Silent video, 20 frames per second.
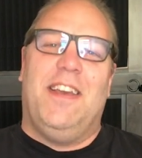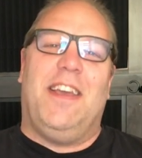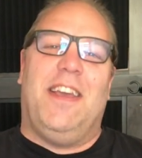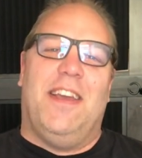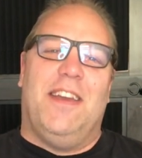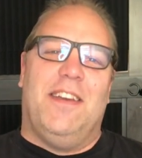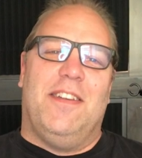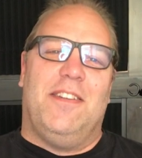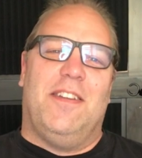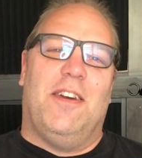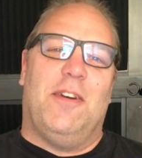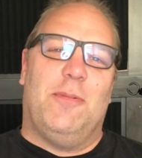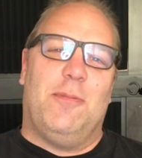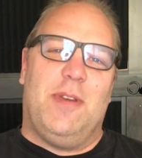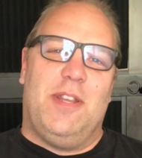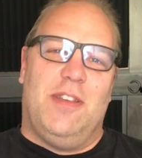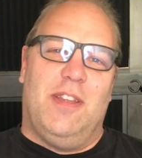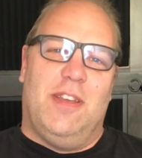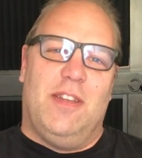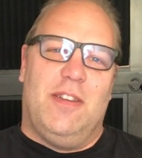And uh,
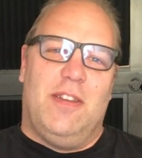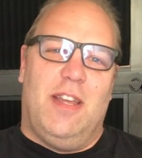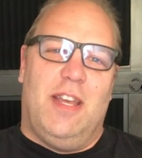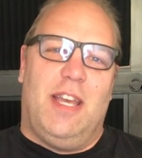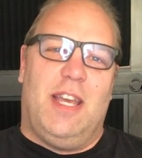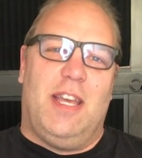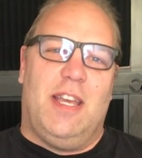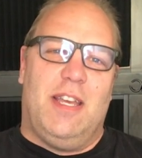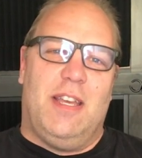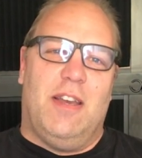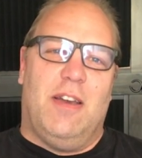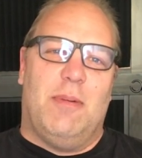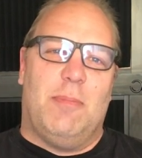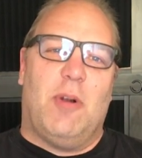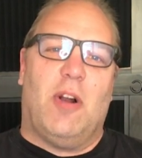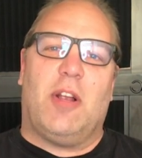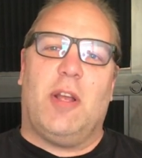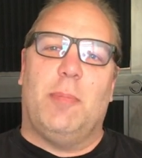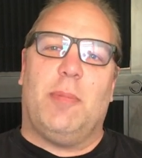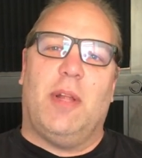we did a
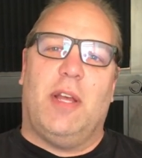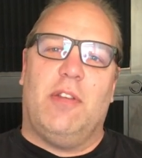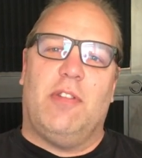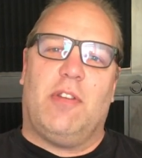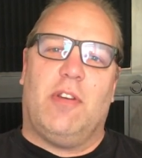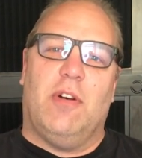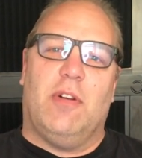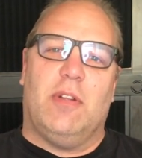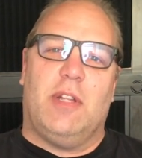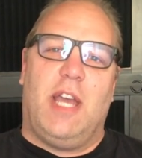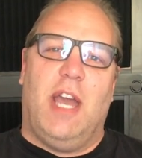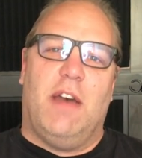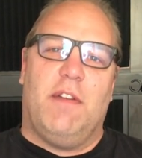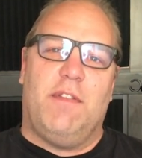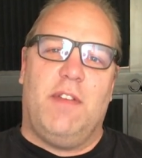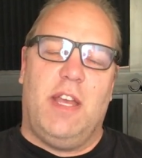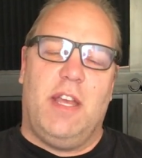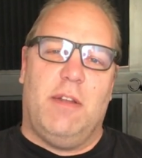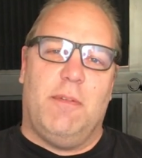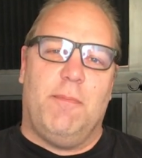marketplace called
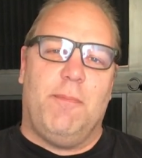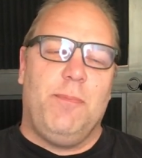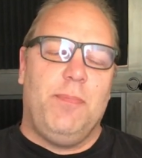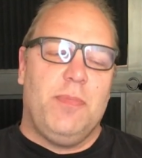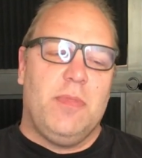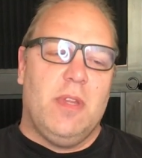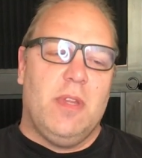Caffeine.